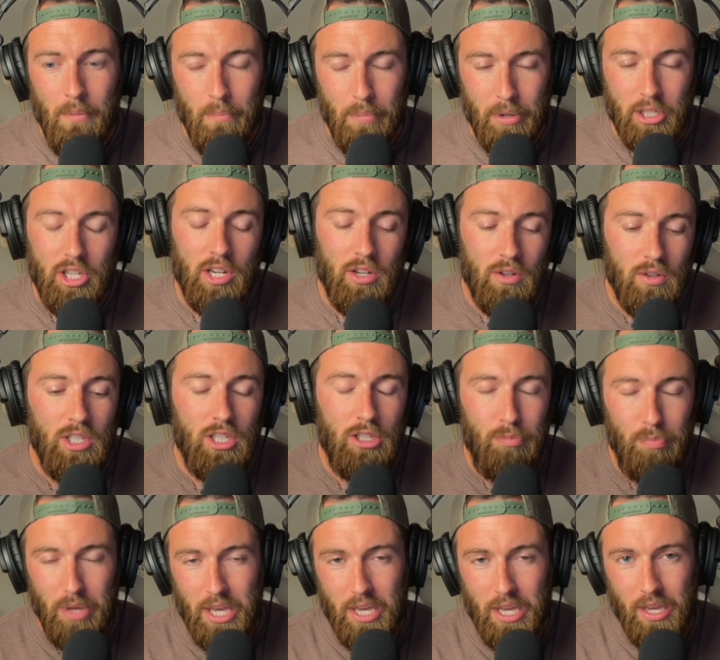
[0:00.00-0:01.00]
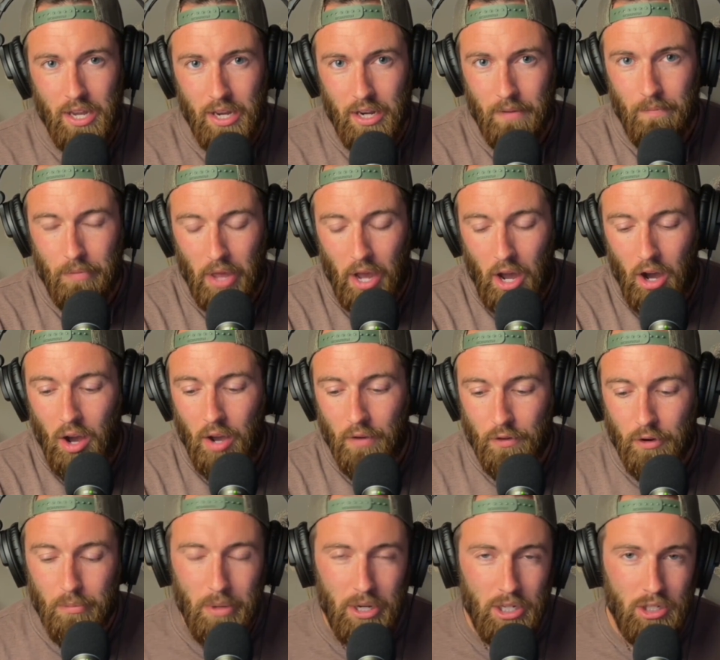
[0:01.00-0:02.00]
But generally speaking,
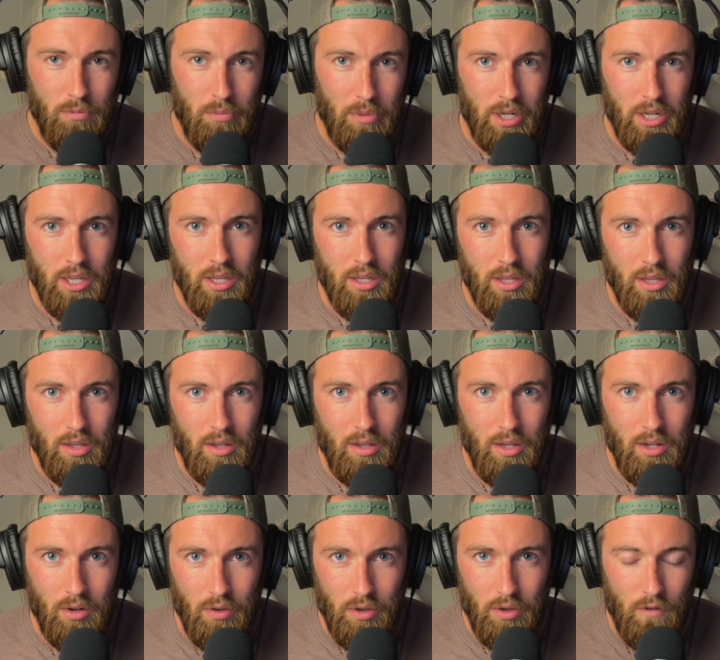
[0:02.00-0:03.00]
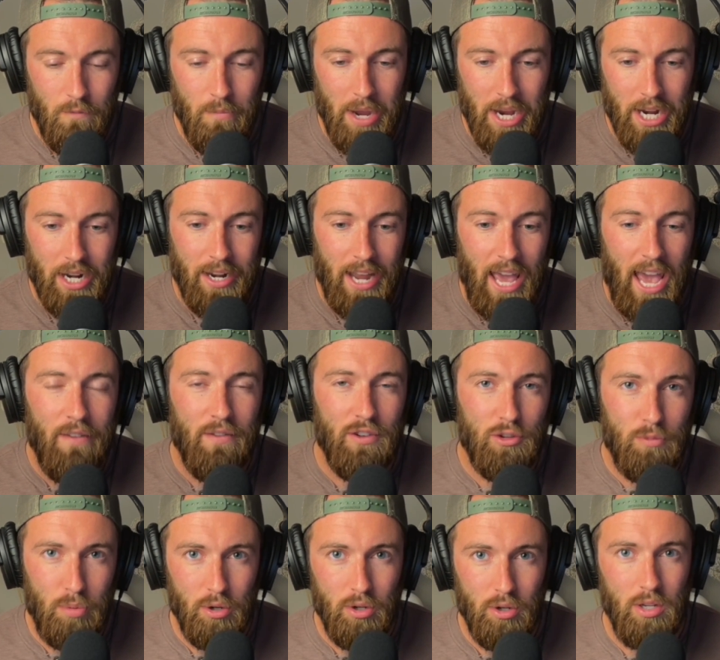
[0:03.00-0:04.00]
however much money, you know, you've made on
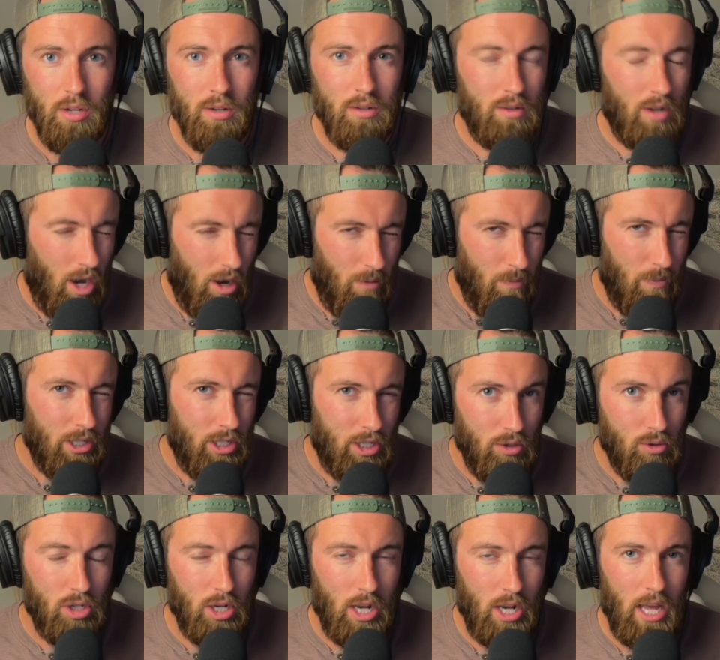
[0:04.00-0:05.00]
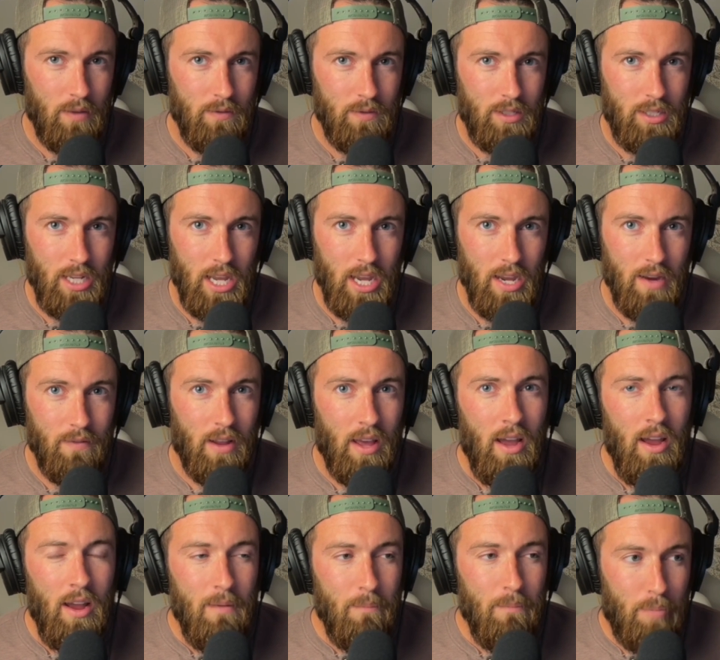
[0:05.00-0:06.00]
average per year is how much you should have saved
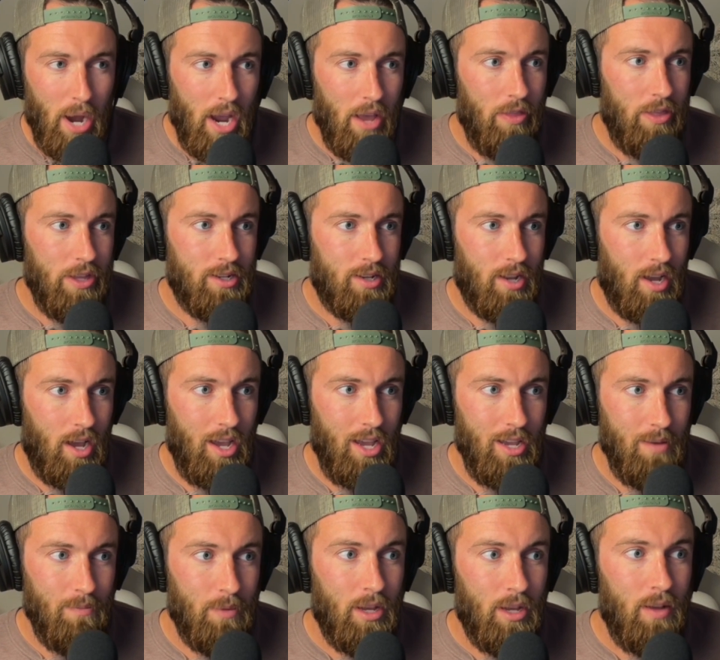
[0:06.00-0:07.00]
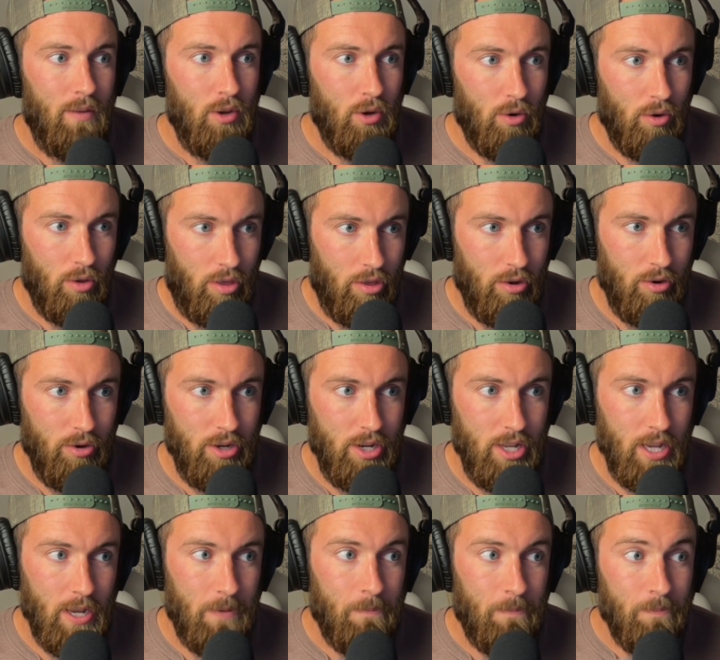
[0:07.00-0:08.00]
by the time you're
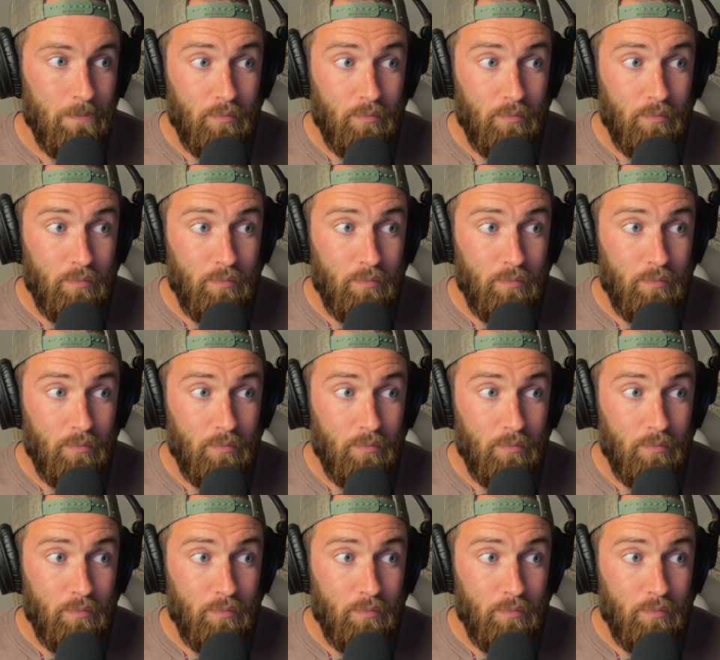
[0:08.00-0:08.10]
thirty.